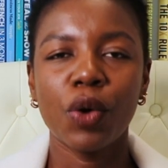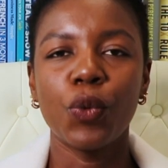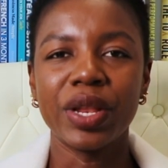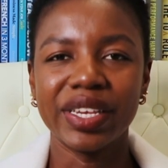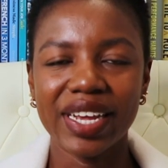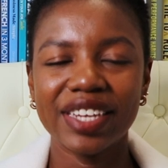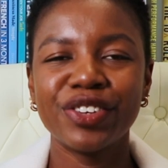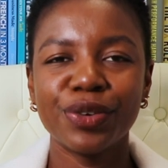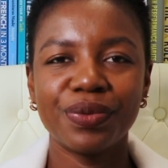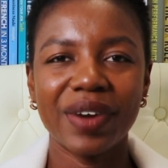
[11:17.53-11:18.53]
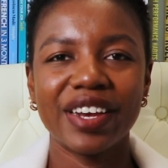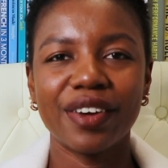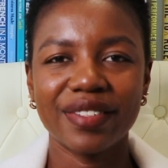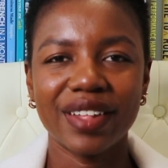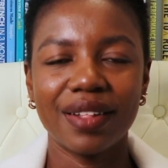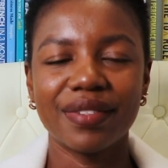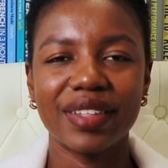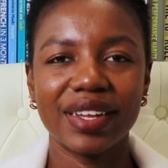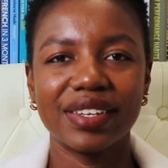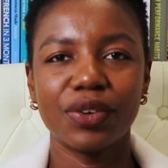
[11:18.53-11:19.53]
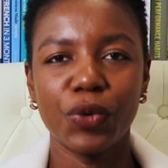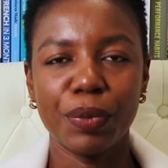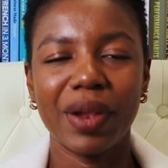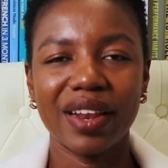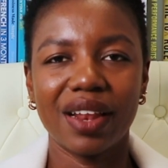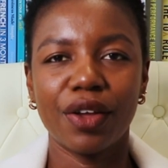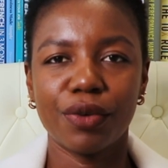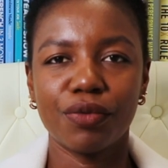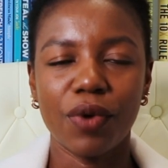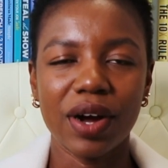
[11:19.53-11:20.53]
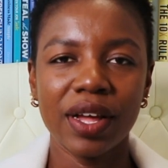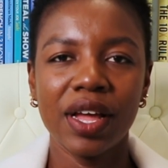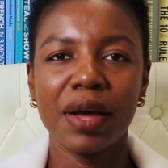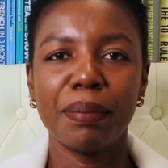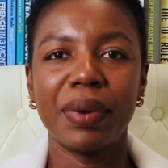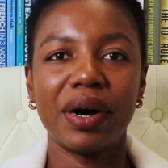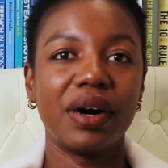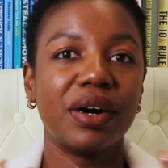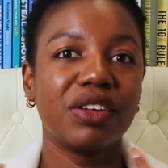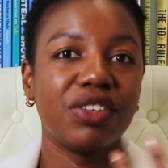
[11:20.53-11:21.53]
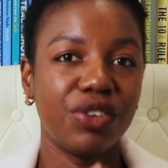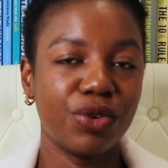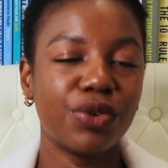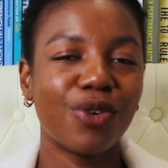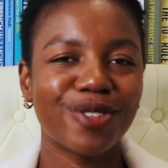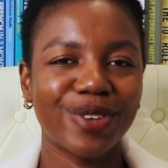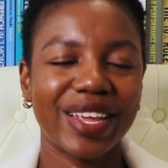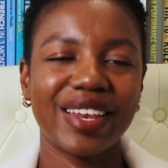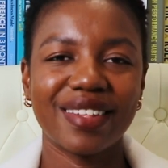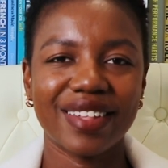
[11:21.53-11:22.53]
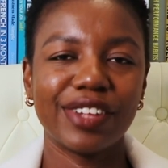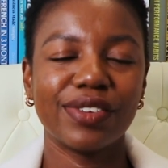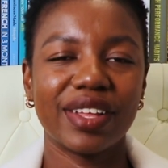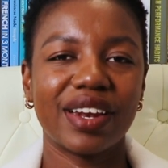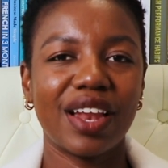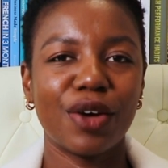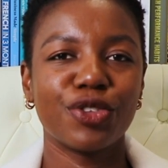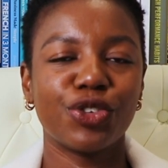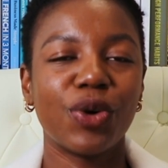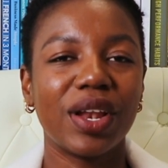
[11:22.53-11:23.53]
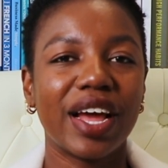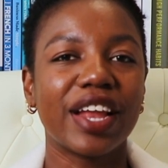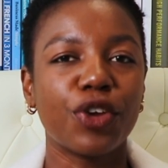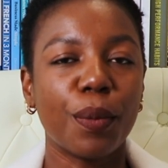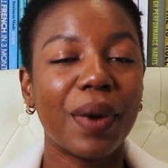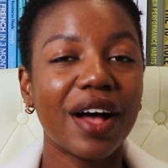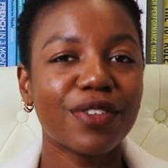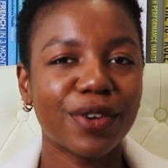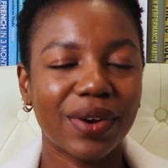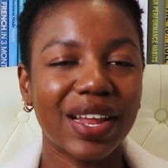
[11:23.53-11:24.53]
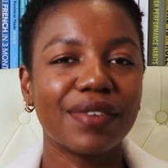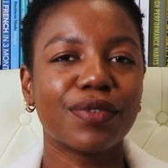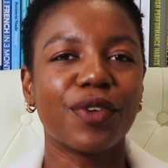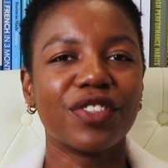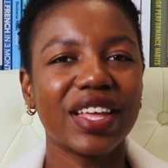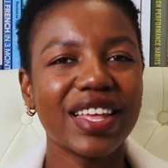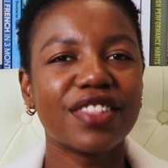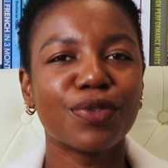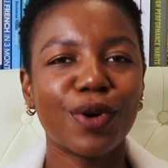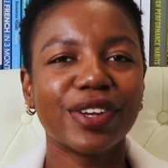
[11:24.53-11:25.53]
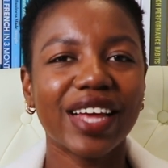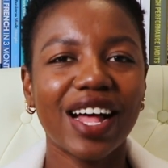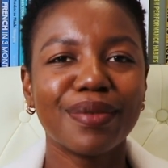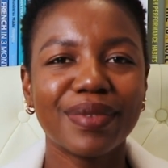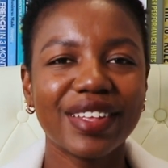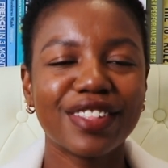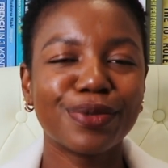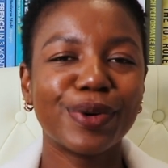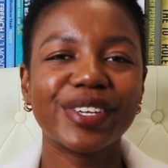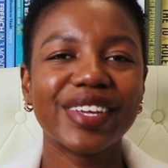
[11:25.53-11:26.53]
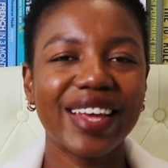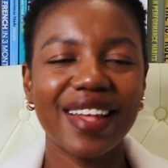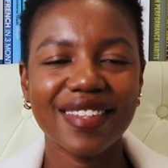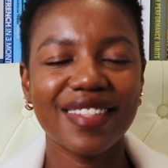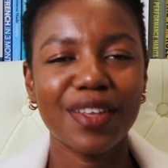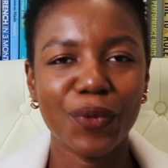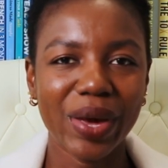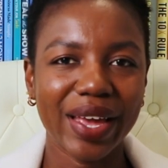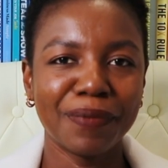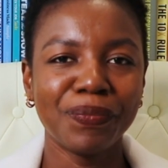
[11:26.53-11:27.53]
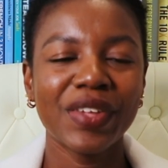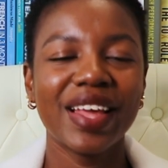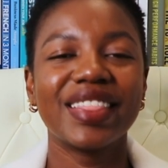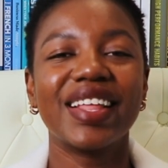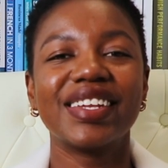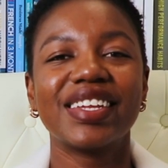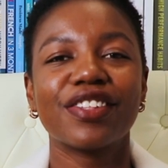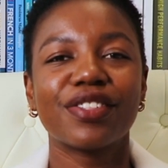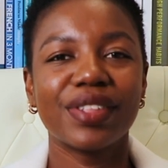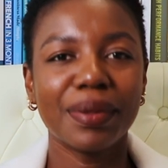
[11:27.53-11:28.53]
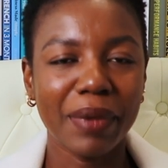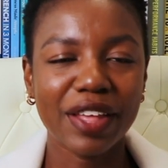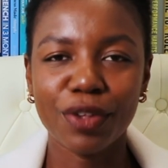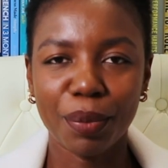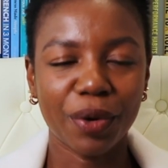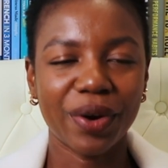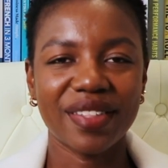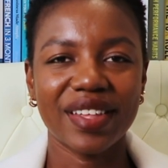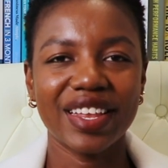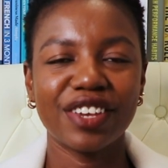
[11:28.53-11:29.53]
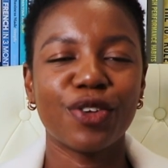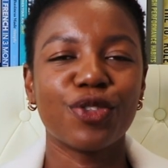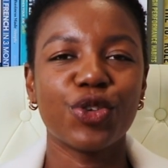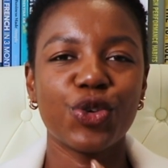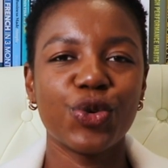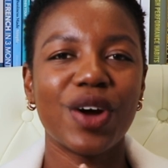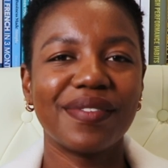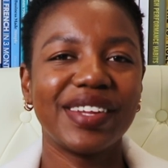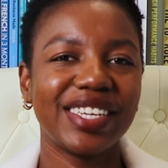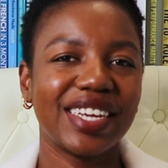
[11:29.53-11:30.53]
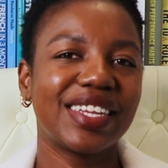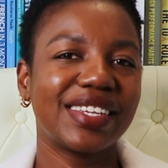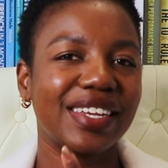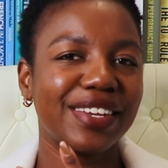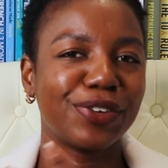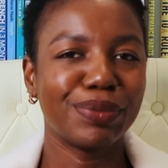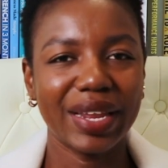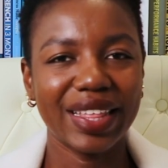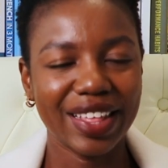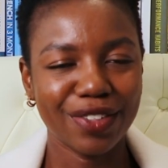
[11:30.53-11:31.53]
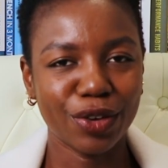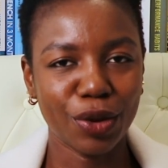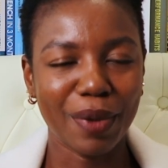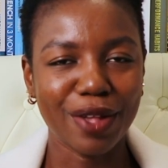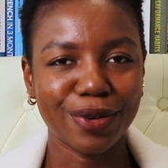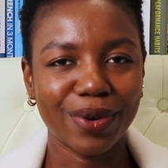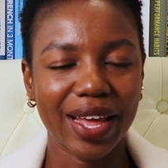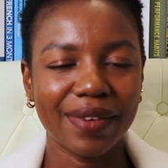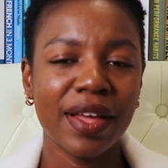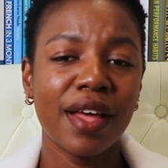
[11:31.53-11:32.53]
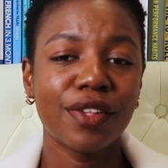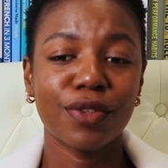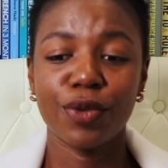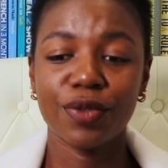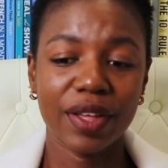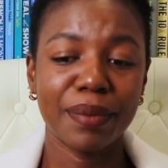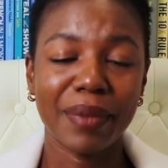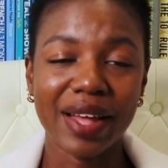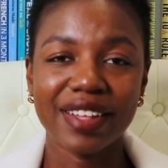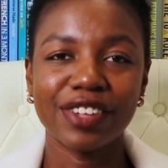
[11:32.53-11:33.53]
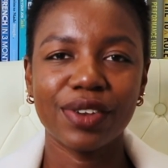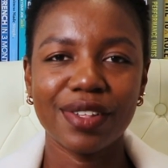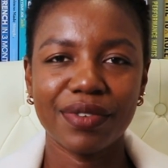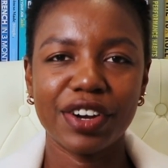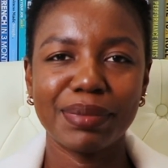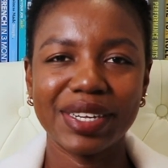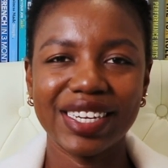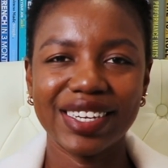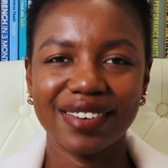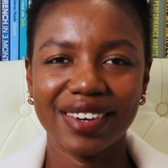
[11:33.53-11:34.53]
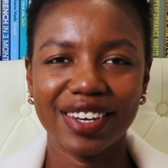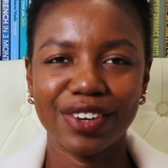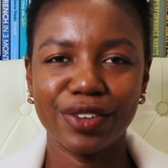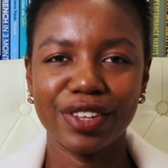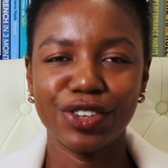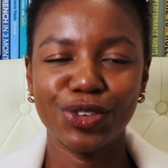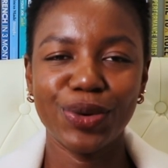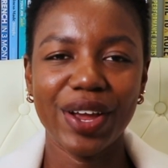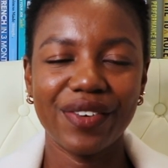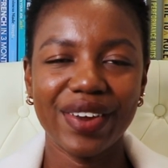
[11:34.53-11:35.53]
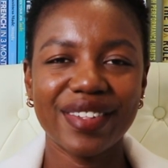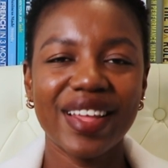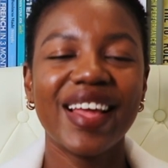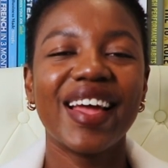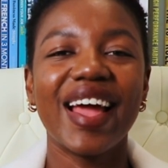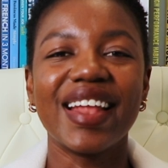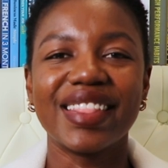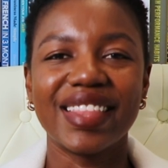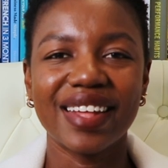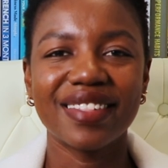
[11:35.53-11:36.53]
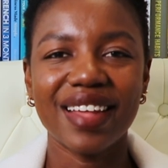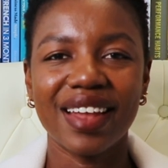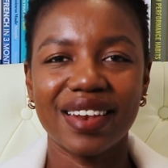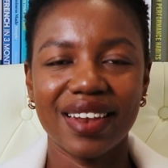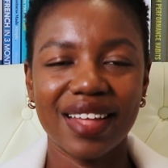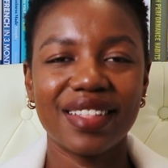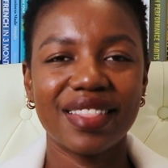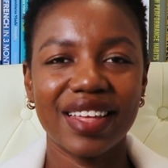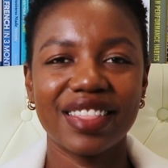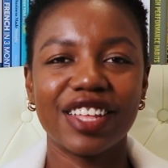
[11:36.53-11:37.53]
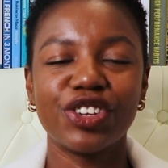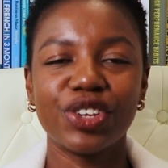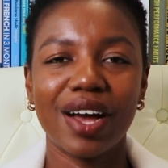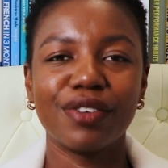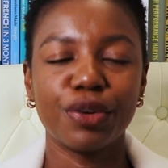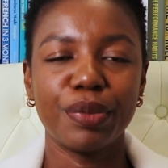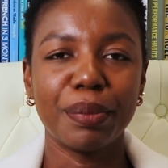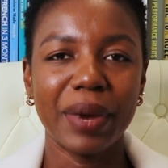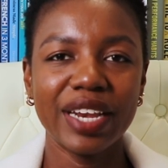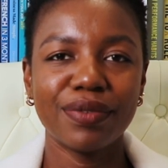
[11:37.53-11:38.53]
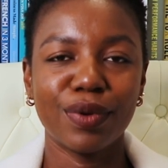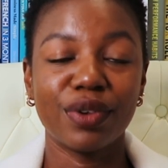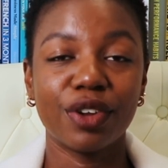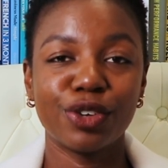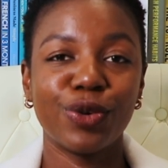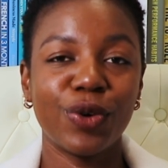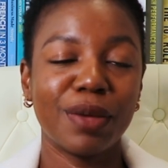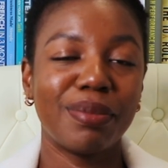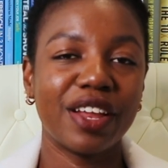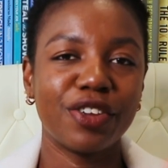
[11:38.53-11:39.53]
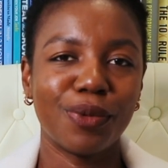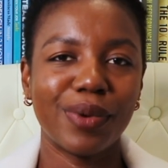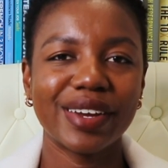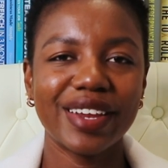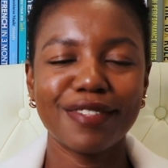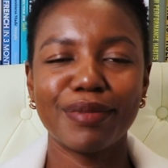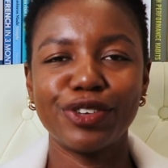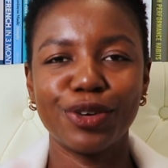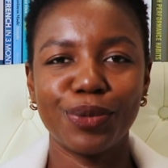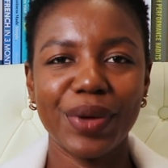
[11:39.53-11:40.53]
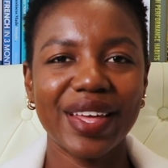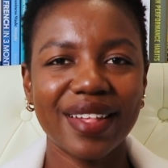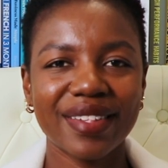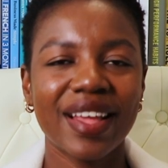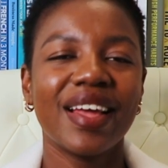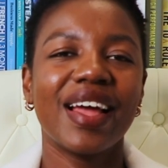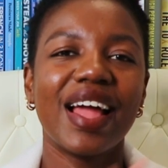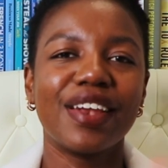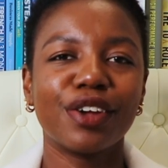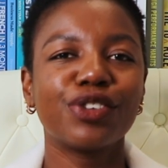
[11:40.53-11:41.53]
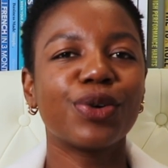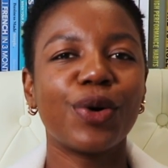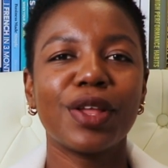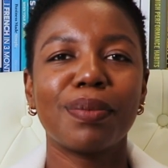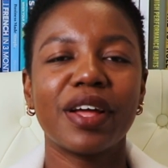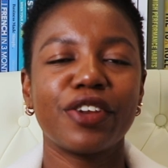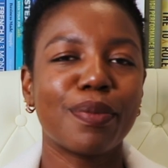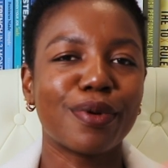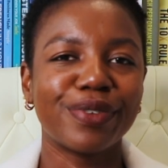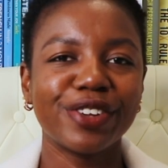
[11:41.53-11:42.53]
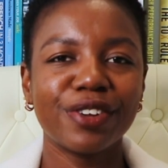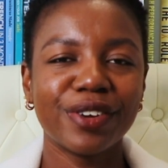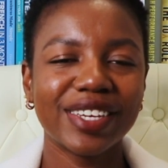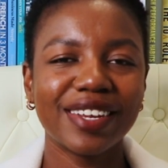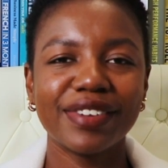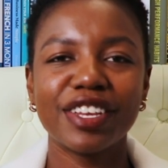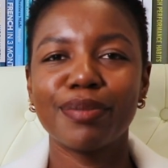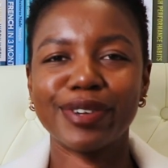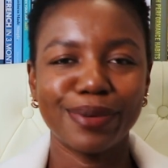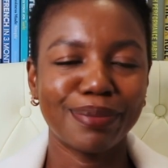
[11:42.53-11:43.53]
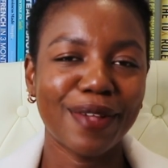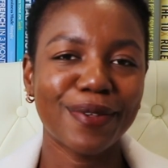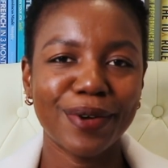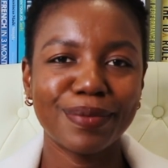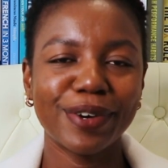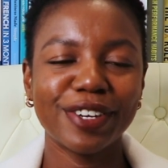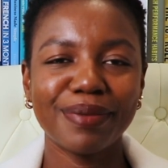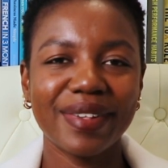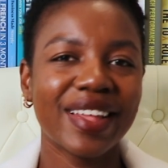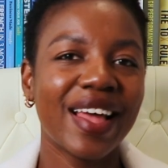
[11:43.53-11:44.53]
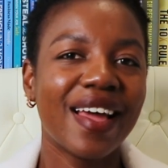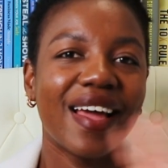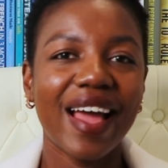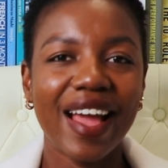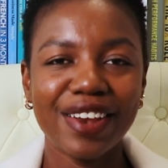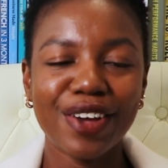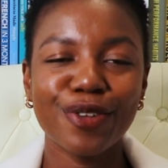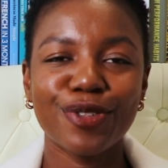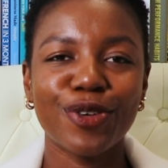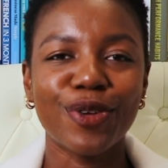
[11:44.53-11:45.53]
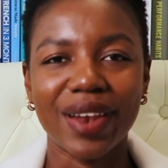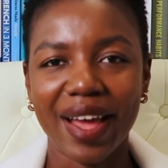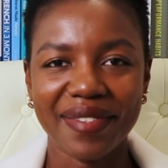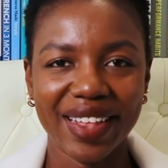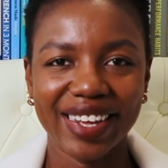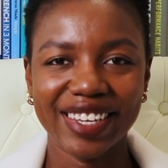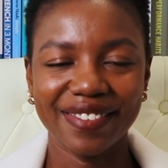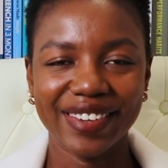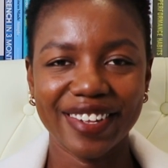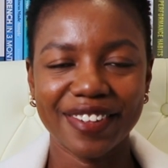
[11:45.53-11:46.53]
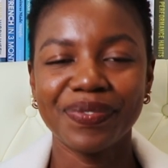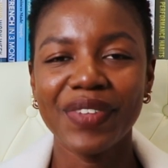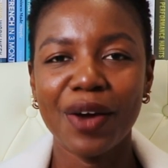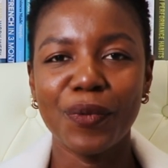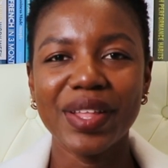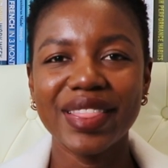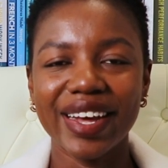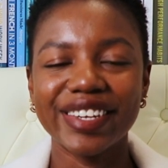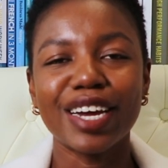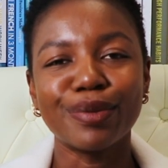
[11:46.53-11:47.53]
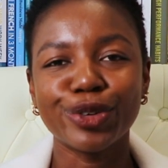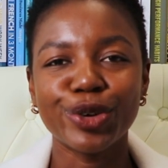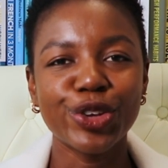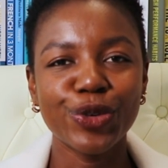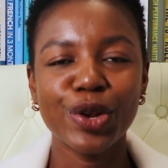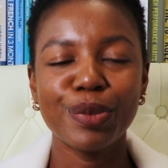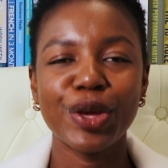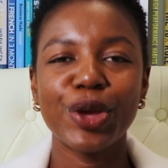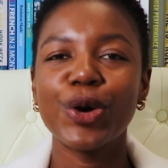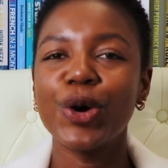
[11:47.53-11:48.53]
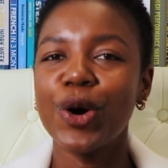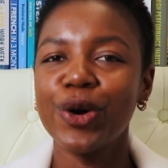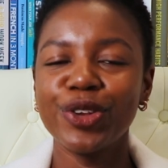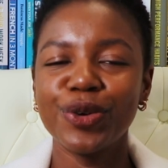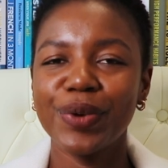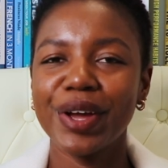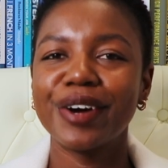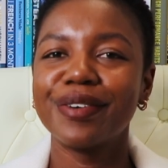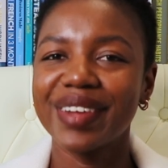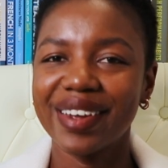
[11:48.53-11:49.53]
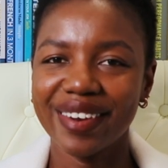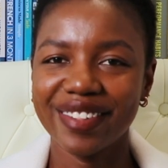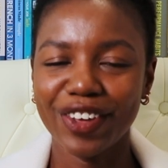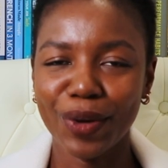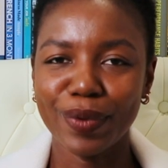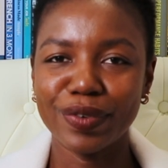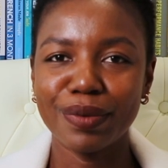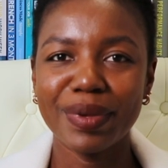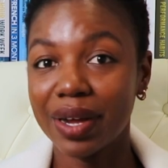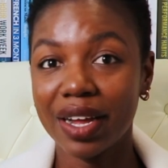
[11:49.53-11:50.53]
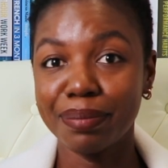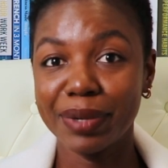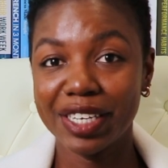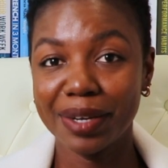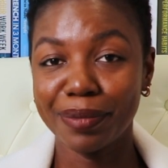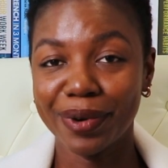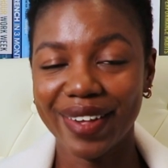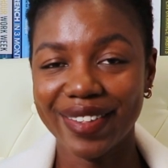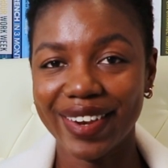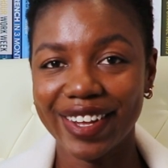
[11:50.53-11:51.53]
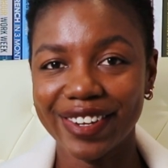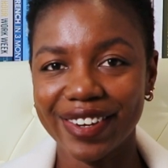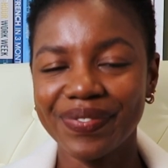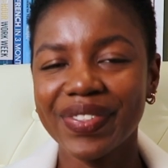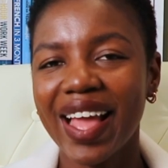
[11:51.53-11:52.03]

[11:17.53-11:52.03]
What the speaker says: We tend to find ourselves that we plan a lot of work, but you also need a schedule that allows you to align your personal life, because it's what helps, it's what gets in the way that makes you procrastinate, because you haven't yet attended to many things on your personal life. So you say my schedule is very much integrated on the two areas, and that's another thing that you have to be mindful, not to only plan your work days but your weekends, and not to only plan your professional activities but your personal appointments and also your lifestyle activities. With that, I'm sure you will be on your way of increasing your performance and beating procrastination.